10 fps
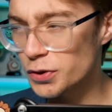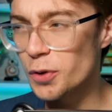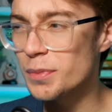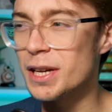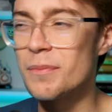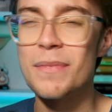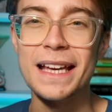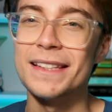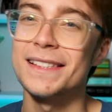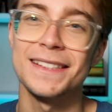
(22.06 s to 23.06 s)
of so many
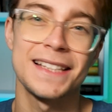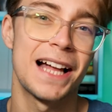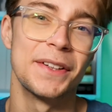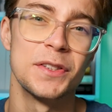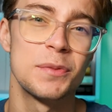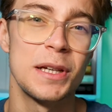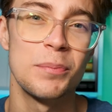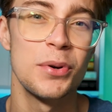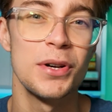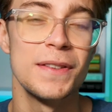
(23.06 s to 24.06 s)
amazing talents
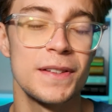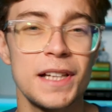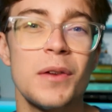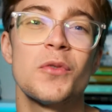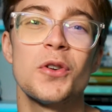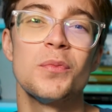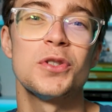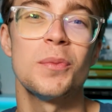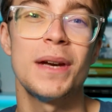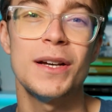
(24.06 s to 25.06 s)
being put in the same
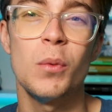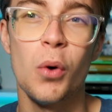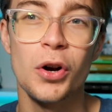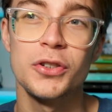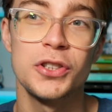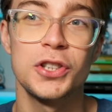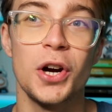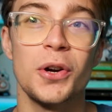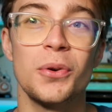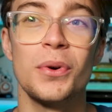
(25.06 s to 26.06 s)
room to make one
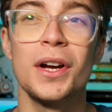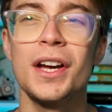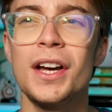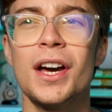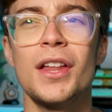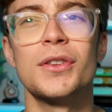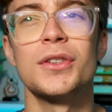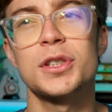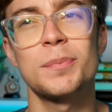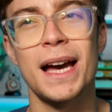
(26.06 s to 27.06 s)
show
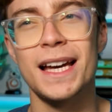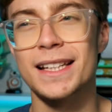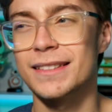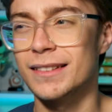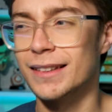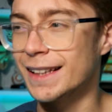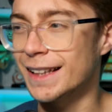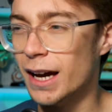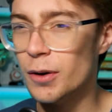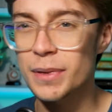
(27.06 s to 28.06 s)
that span
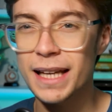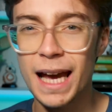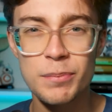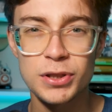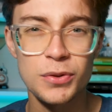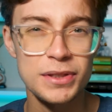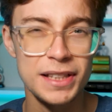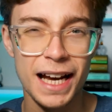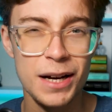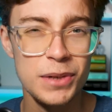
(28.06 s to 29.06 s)
like how many
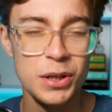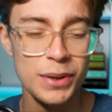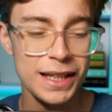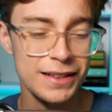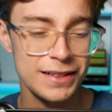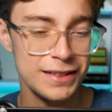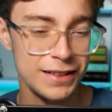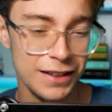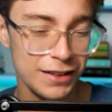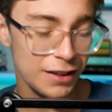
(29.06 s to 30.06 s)
episodes and how many weeks?
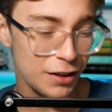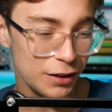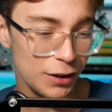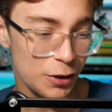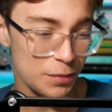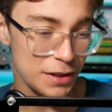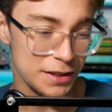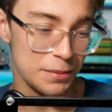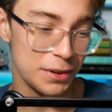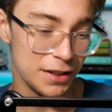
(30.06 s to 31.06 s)
I'm gonna load up
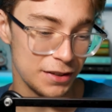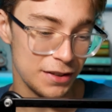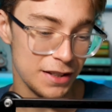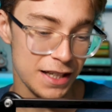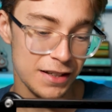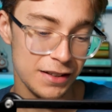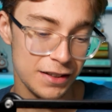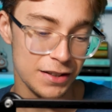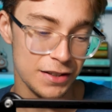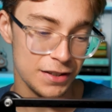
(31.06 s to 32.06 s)
Disney Plus to see,
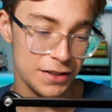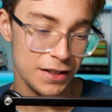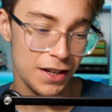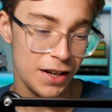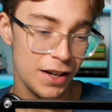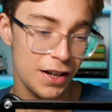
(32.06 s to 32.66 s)
because